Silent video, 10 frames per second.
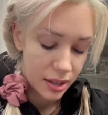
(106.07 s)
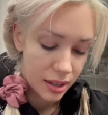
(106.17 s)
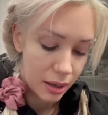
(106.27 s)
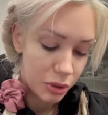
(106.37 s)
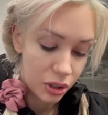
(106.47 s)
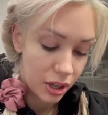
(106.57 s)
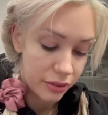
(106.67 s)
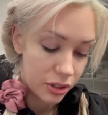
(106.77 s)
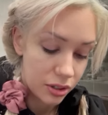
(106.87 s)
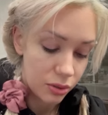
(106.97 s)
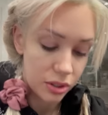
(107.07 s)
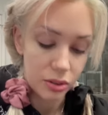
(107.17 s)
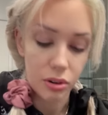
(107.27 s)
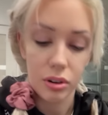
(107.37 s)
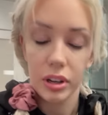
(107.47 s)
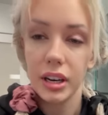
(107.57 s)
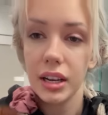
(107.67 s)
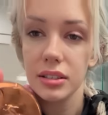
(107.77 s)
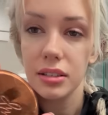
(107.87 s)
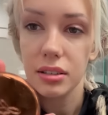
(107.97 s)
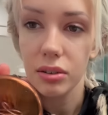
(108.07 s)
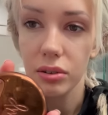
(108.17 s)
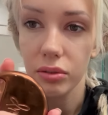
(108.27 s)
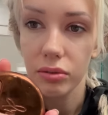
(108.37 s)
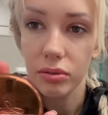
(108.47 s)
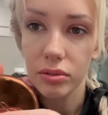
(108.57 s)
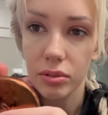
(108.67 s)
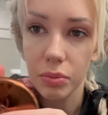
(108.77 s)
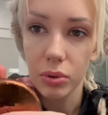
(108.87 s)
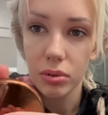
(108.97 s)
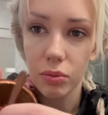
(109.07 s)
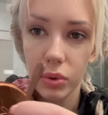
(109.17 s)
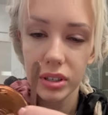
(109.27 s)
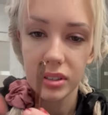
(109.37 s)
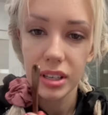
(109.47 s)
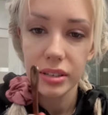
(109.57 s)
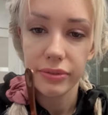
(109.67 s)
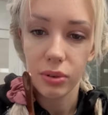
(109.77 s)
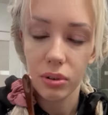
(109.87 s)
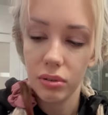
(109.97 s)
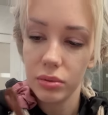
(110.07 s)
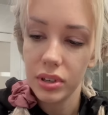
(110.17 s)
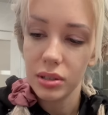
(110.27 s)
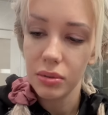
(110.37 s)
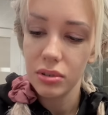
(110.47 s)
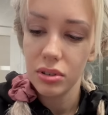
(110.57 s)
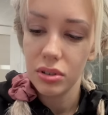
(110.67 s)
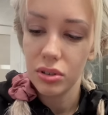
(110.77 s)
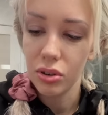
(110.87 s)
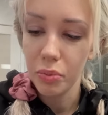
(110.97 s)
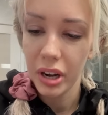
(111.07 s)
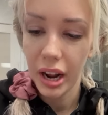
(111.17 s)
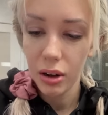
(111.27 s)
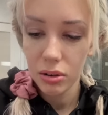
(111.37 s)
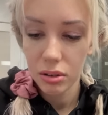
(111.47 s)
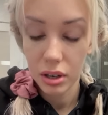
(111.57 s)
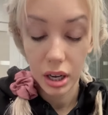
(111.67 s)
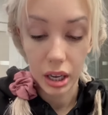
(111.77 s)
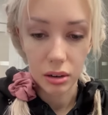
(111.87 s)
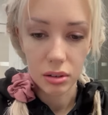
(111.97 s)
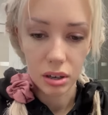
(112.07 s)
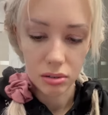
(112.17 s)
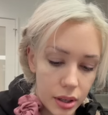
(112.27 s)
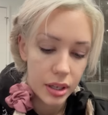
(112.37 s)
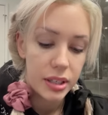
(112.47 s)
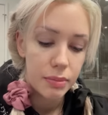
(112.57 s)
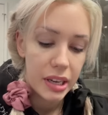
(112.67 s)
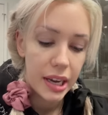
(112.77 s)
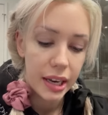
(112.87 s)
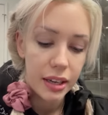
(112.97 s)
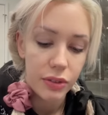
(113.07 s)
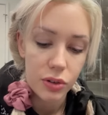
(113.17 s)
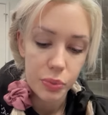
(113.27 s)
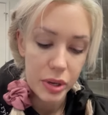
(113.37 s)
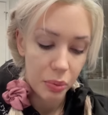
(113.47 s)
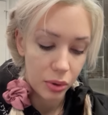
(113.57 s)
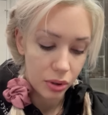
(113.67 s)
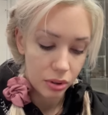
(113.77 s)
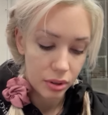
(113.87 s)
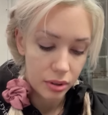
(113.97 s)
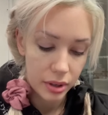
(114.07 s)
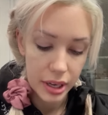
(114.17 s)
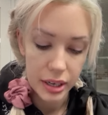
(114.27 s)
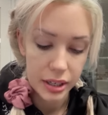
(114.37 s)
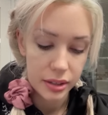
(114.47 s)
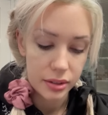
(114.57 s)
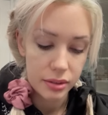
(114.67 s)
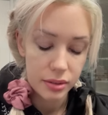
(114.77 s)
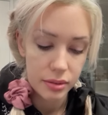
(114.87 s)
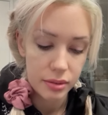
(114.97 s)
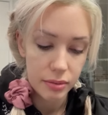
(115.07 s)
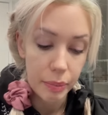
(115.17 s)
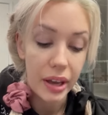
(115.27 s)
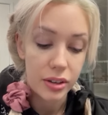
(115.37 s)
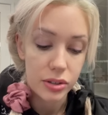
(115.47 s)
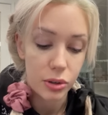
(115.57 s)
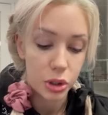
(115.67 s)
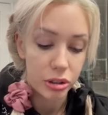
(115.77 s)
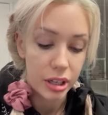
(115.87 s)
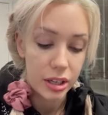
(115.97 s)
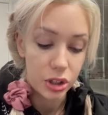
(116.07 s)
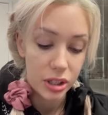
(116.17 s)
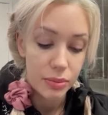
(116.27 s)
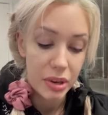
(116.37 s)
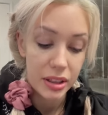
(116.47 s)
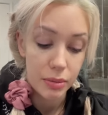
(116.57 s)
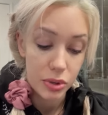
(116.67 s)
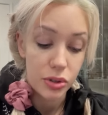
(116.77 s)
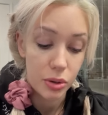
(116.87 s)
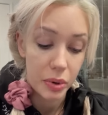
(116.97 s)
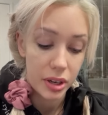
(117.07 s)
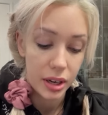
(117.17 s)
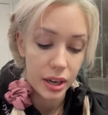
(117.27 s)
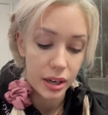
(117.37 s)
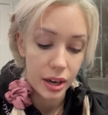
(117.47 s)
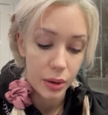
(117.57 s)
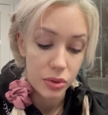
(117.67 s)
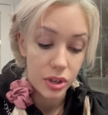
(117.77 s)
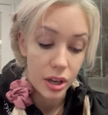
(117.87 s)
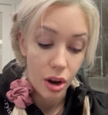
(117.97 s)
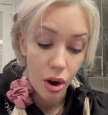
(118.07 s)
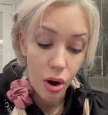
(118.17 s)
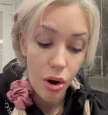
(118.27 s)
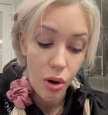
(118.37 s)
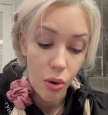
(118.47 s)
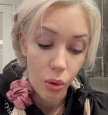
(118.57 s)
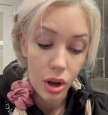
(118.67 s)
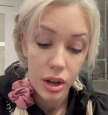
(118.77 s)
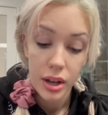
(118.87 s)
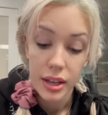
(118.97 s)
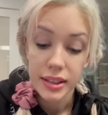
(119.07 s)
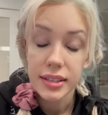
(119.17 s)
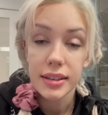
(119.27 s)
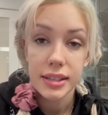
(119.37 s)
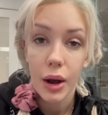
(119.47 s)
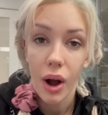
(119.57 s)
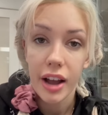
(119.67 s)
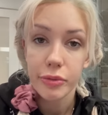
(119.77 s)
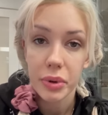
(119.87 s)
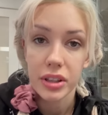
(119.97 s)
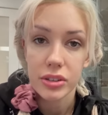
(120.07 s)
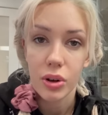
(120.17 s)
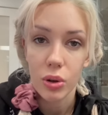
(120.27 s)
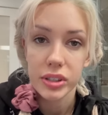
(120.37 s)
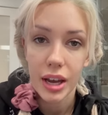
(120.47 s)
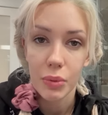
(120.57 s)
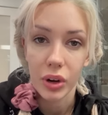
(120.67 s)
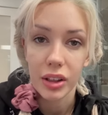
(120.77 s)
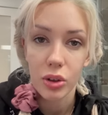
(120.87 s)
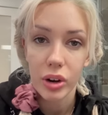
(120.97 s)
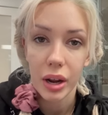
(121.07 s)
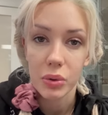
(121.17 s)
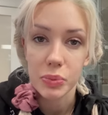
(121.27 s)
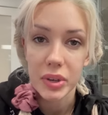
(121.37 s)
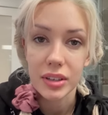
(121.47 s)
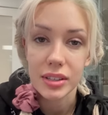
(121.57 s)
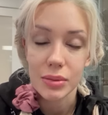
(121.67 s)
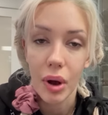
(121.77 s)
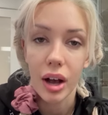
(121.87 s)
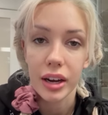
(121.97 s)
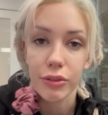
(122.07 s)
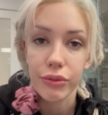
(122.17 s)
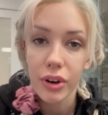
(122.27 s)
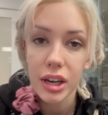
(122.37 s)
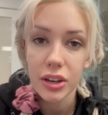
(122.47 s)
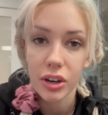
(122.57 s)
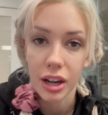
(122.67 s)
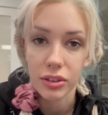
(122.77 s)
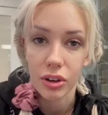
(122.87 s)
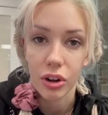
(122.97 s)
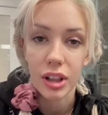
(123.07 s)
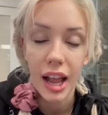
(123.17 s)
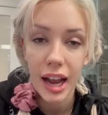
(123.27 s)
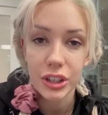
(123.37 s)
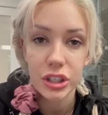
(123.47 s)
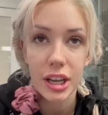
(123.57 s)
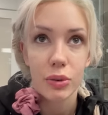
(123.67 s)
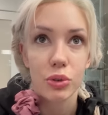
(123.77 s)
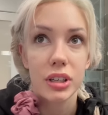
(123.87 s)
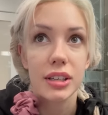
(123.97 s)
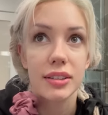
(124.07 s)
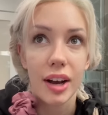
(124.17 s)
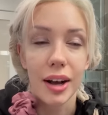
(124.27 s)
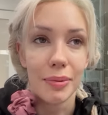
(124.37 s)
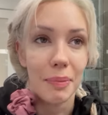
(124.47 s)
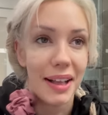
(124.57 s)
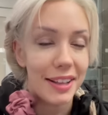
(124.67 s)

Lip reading: I'm sure I've just used this wrong. It has this little spoon. What is this for? Was I supposed to scoop it out? I don't know. It didn't make any of those people any better socially. It just made them stupid. And I was like, oh, this is how I've been this whole time when I thought I was being smart and funny on alcohol. Actually, I was really dumb.